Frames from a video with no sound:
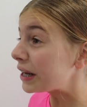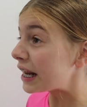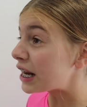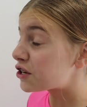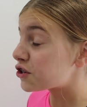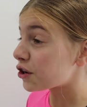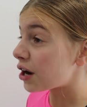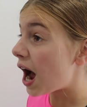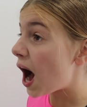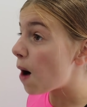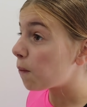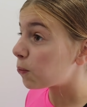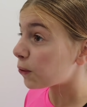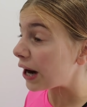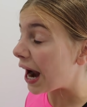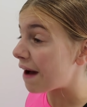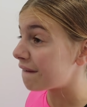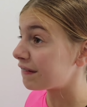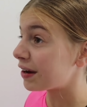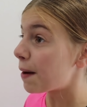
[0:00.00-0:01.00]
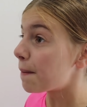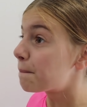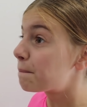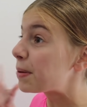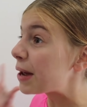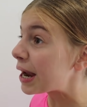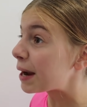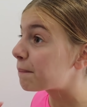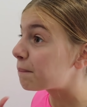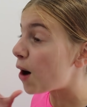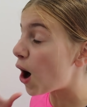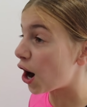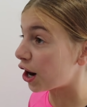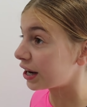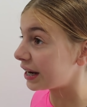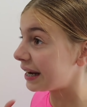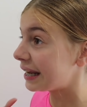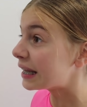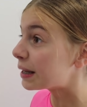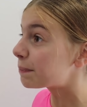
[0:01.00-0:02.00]
need your help! We're having a big
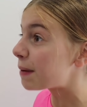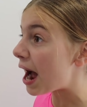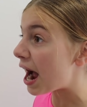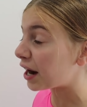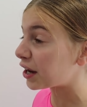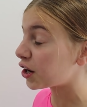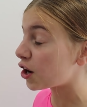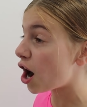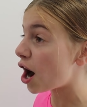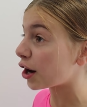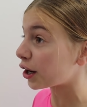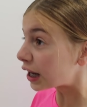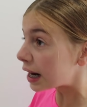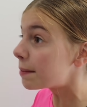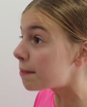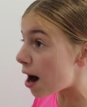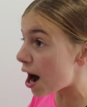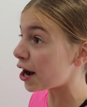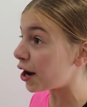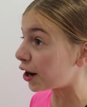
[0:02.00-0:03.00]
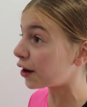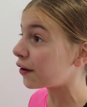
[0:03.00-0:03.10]
party in the backyard! Come on,